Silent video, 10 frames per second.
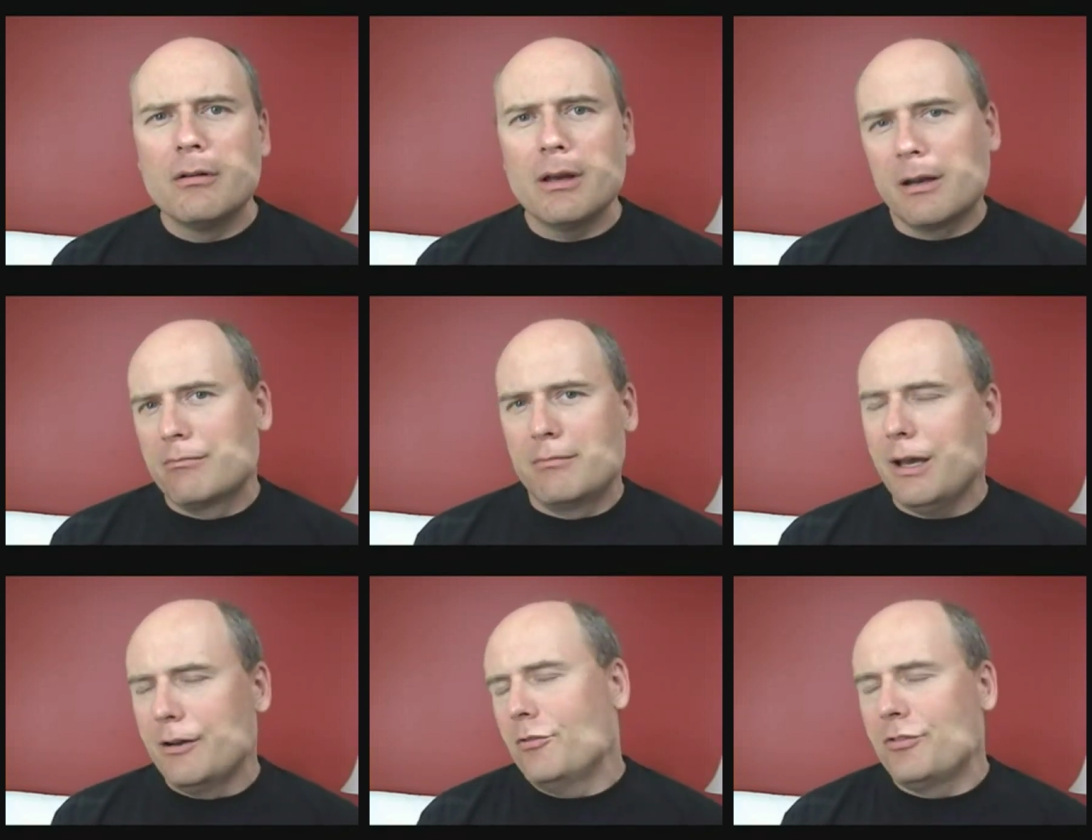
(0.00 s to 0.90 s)
And
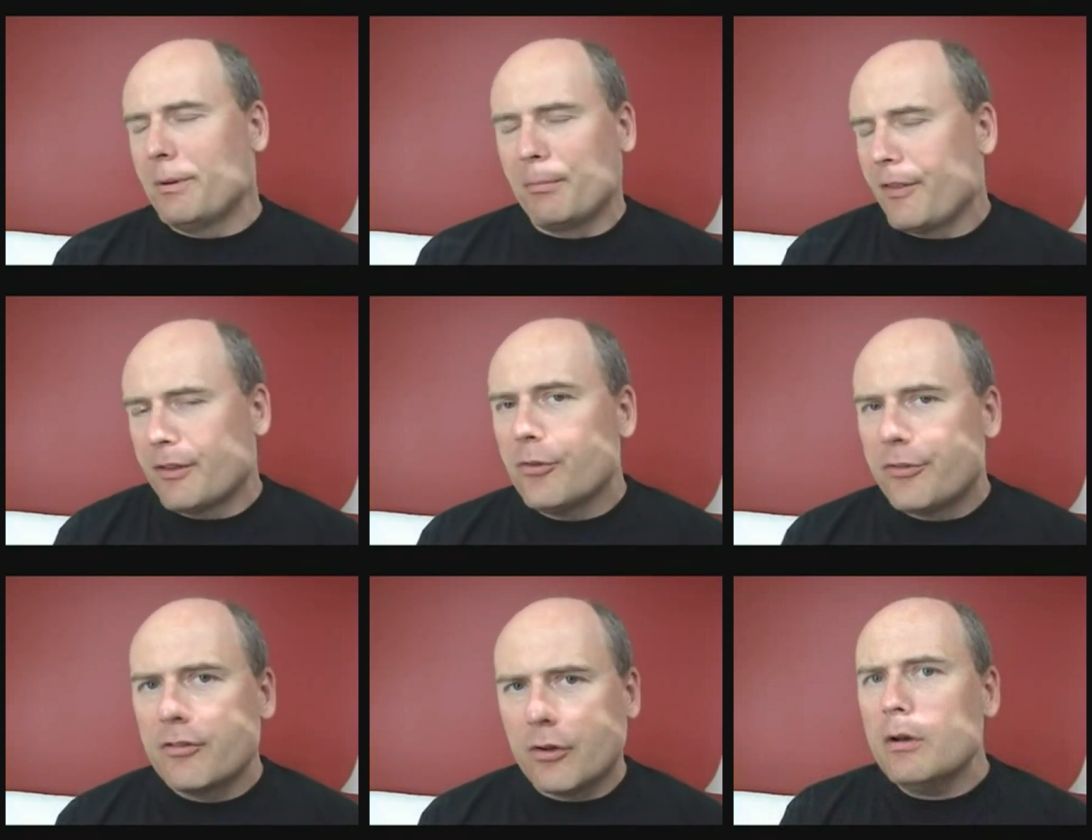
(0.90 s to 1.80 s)
I know some people think those
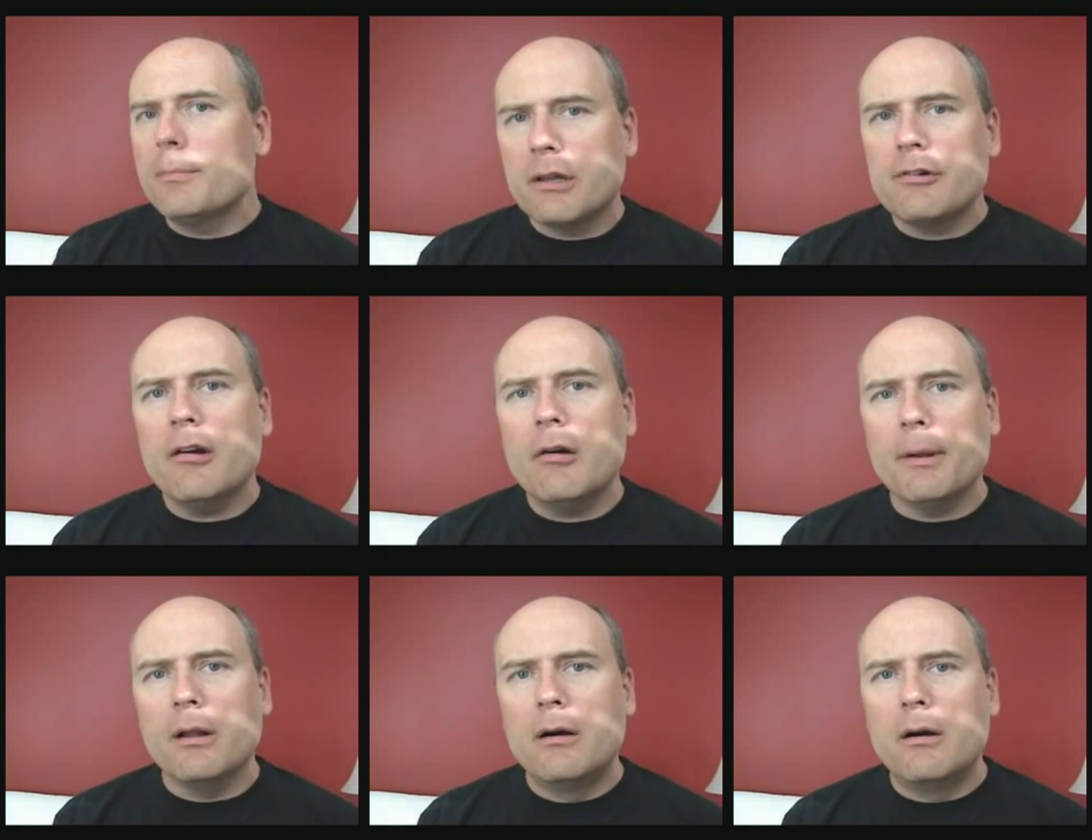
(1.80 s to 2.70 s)
things are good, but they're terrible.